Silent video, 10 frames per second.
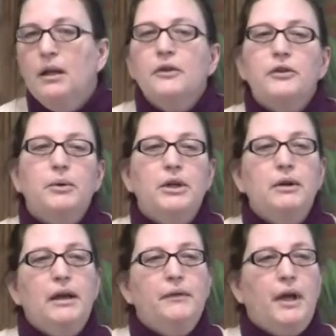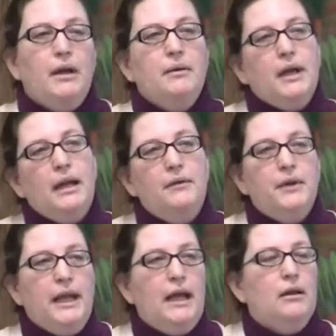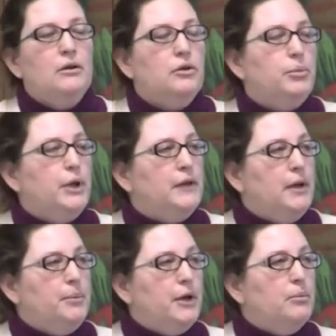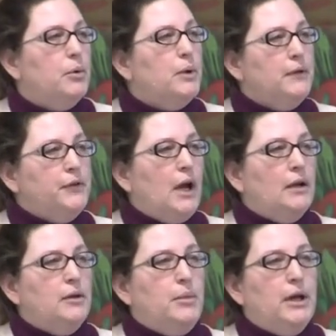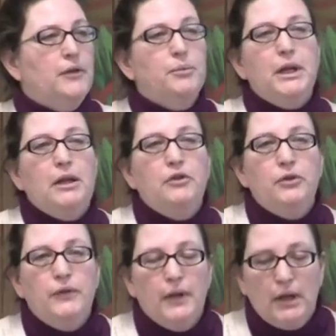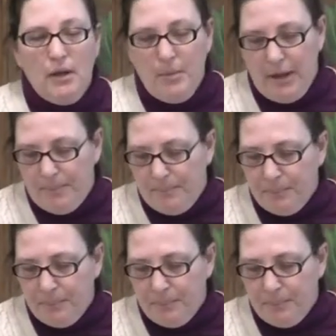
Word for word: So we do have uh, kind of a calendar built up there, but we have talked about as many issues that come up.